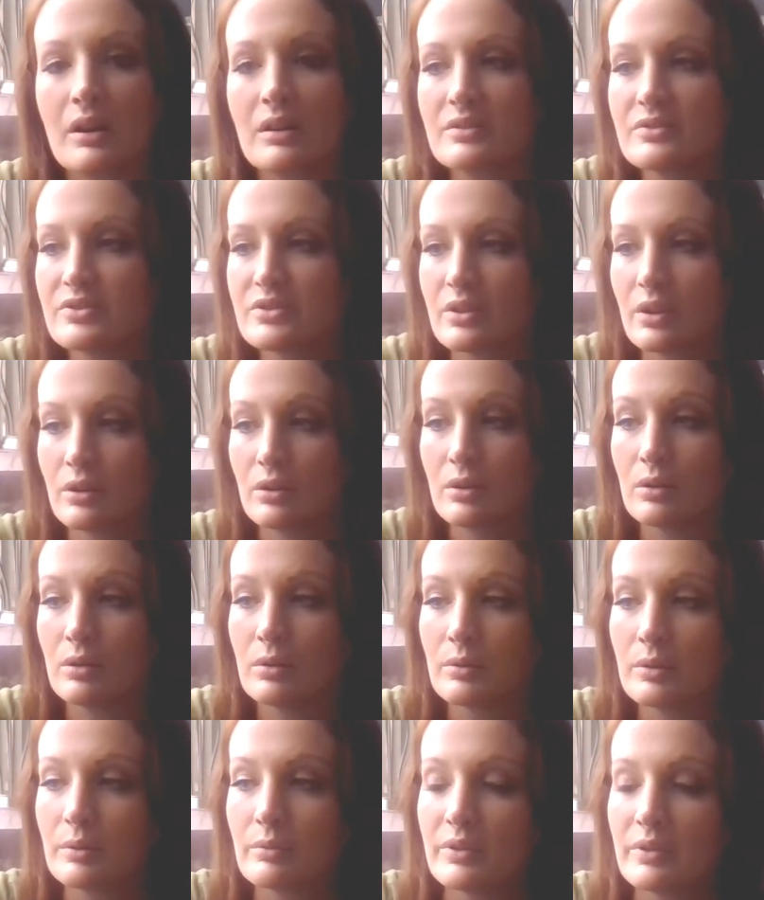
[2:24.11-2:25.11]

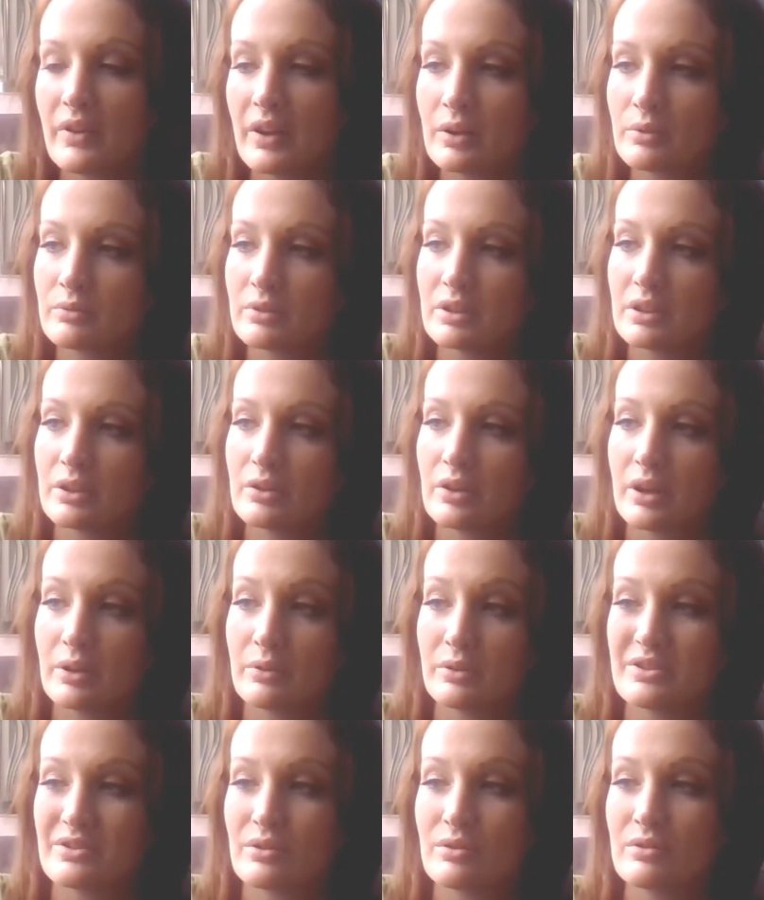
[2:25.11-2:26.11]
So we've had really great
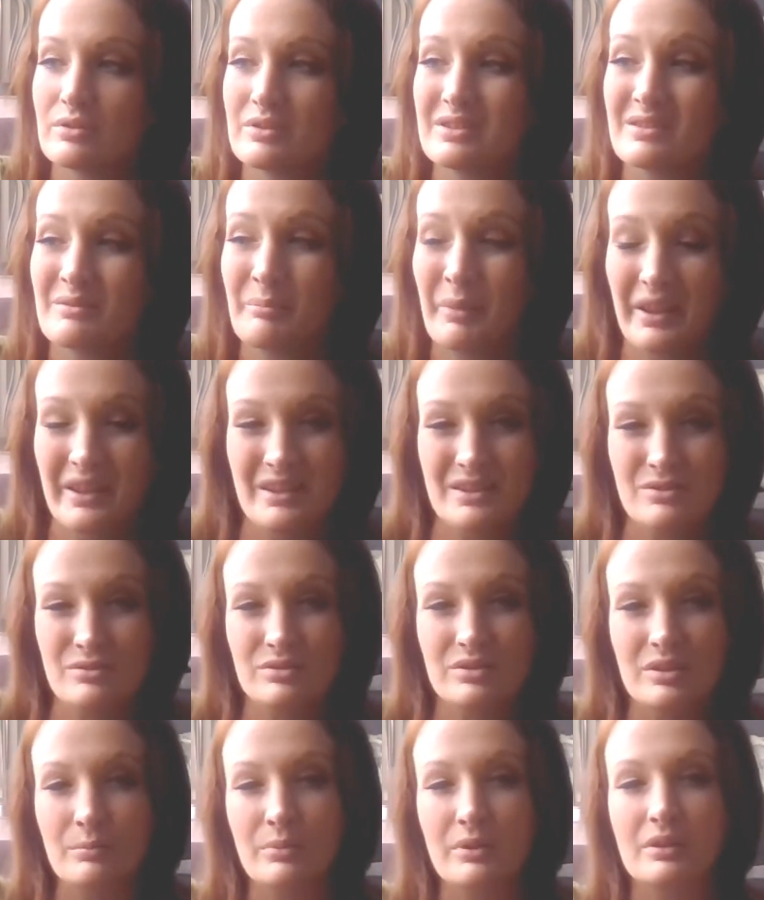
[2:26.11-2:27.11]
results. My kids will
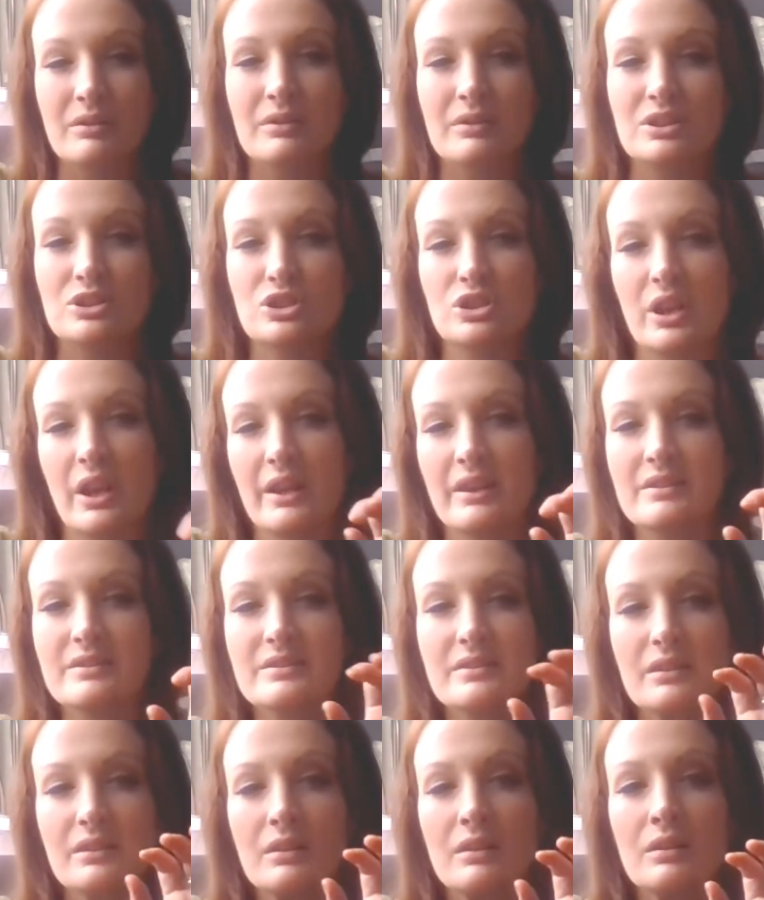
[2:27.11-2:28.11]
typically
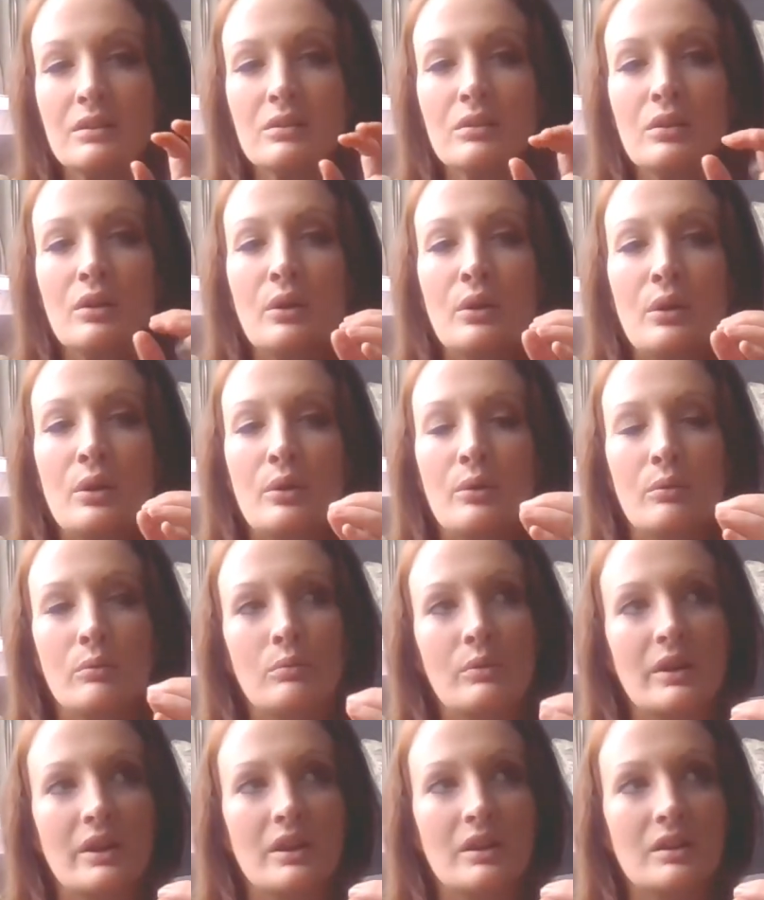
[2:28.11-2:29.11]
chase it
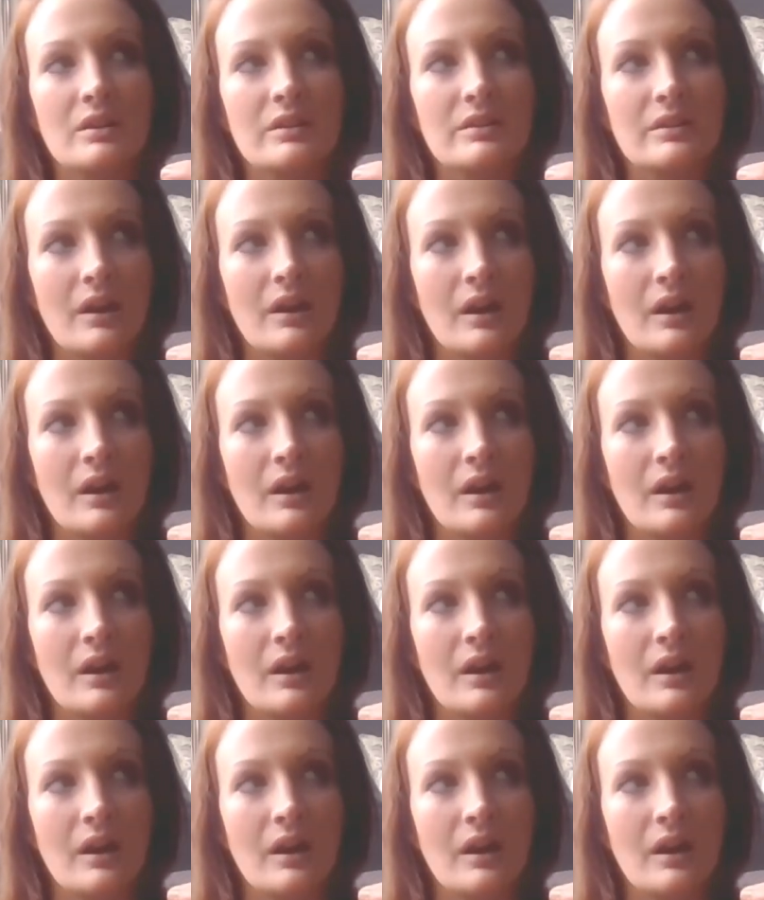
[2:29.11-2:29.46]
with